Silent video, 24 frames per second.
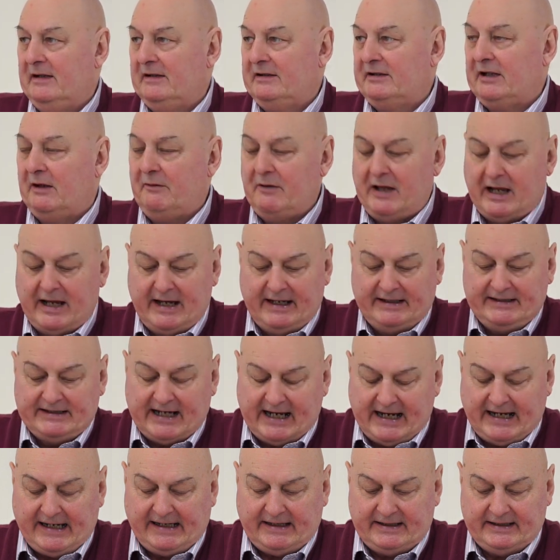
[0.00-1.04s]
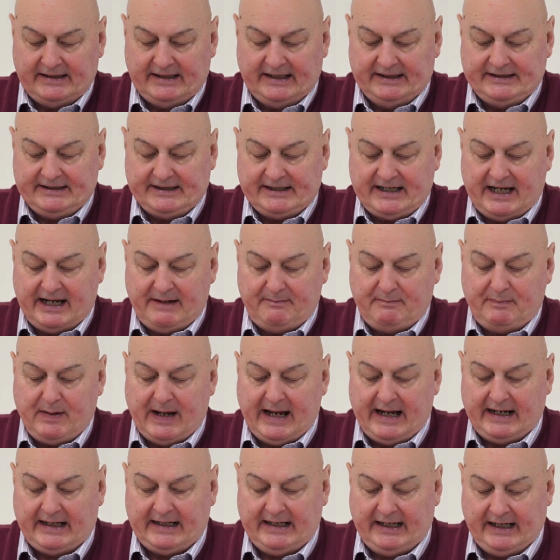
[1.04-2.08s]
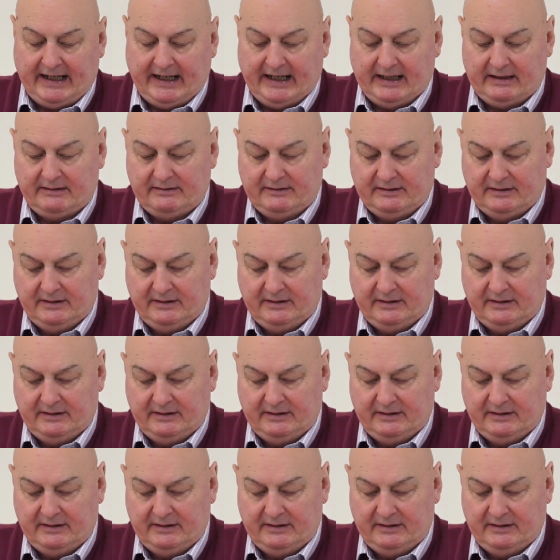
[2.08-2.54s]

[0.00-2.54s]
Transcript: So they take a step back here.